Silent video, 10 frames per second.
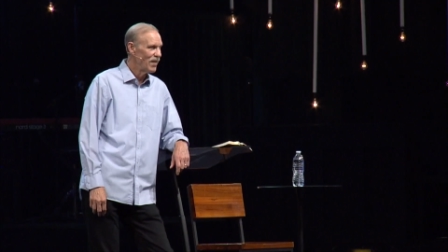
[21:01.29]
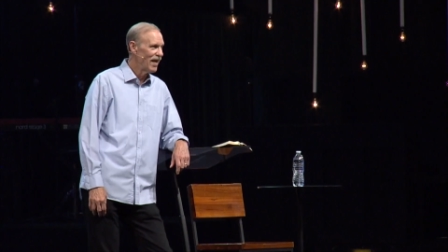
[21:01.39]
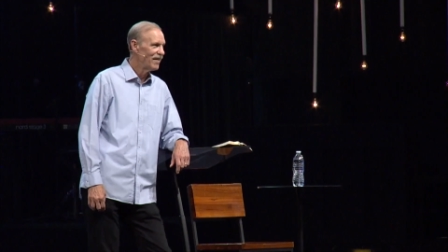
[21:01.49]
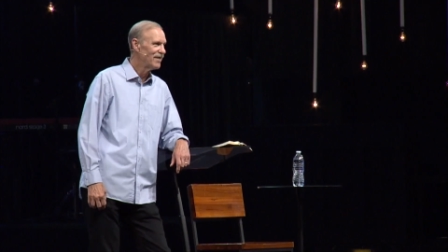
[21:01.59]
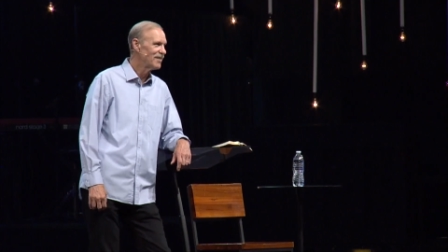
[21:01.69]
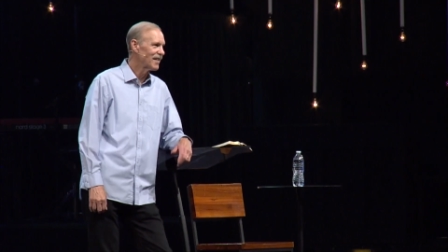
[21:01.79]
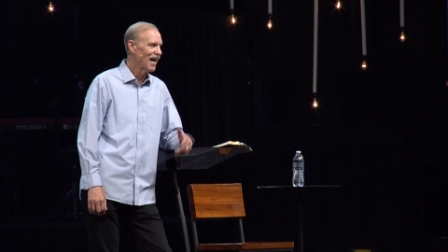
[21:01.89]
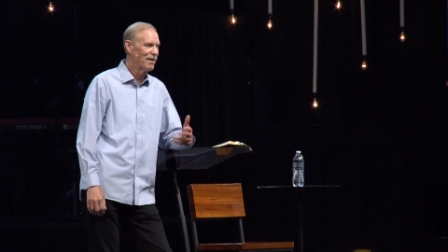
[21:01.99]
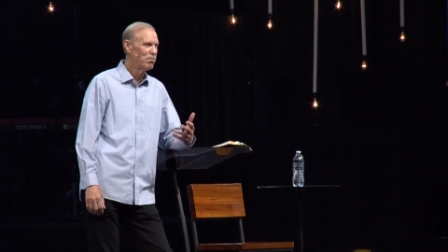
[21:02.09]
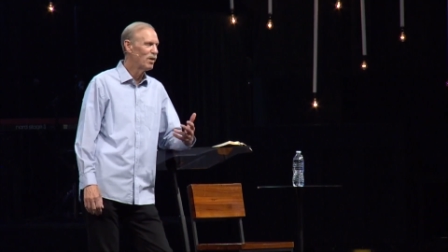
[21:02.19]
and this
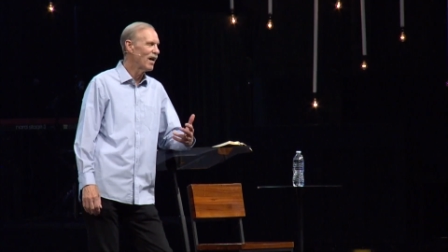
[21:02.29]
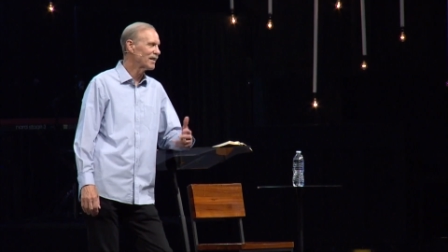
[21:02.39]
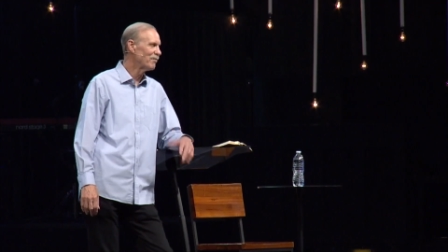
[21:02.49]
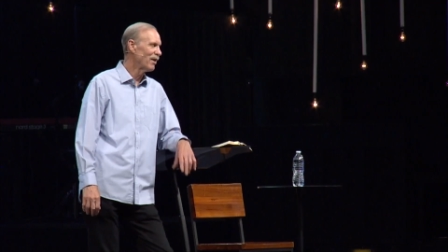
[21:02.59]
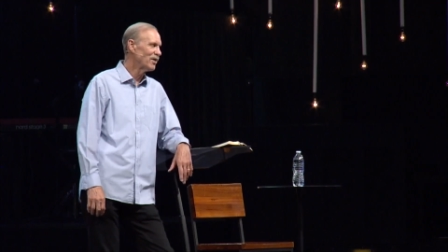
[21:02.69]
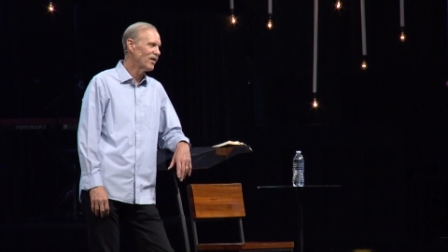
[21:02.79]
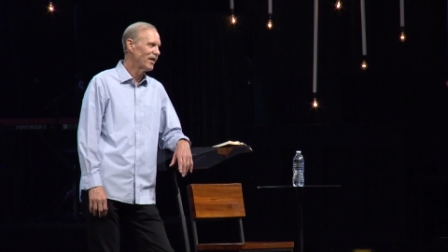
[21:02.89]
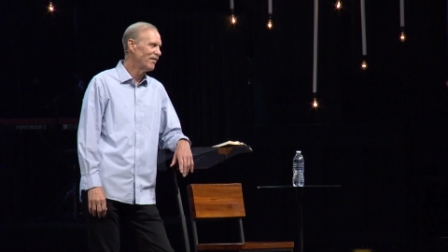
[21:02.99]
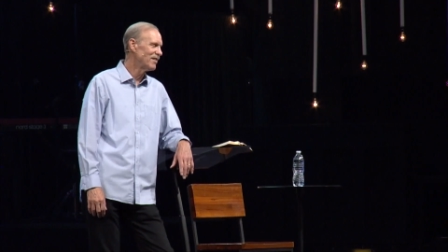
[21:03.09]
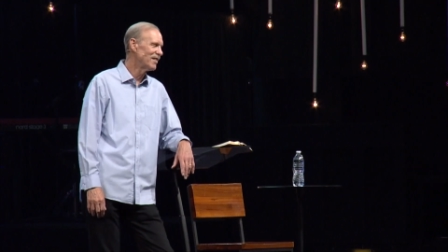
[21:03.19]
guy blocked my
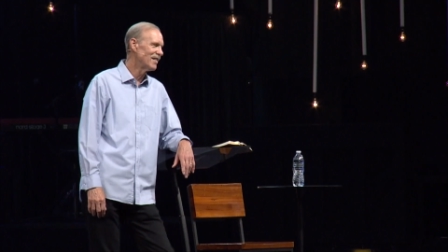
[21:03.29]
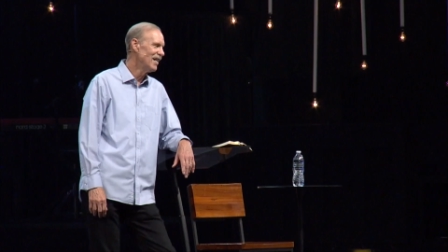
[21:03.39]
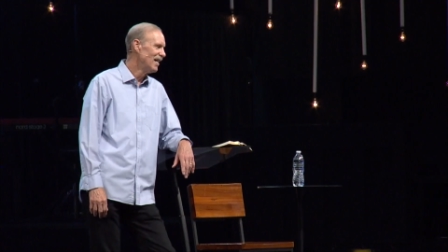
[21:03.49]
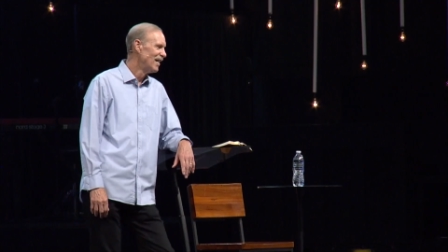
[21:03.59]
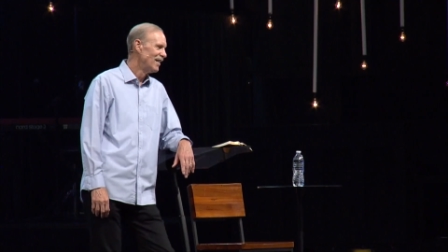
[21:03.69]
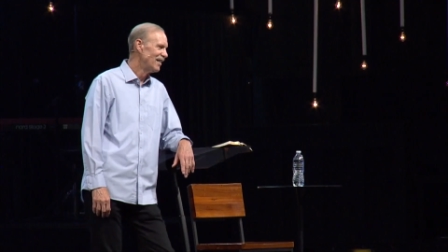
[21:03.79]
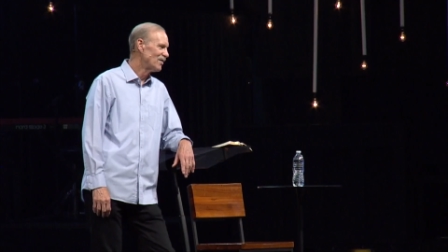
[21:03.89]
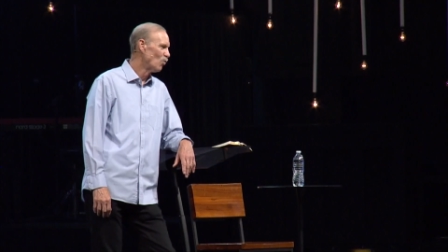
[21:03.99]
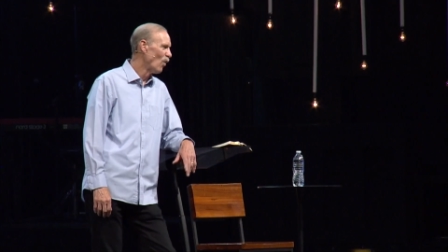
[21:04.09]
shot. He was this, this